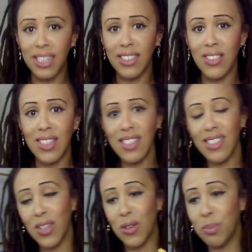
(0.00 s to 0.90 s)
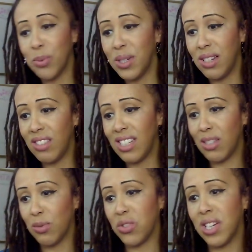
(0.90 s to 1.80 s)
So that's the whole point of this.
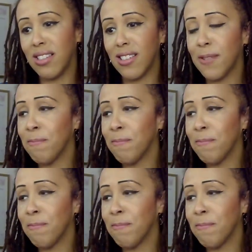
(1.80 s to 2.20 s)
We're trying to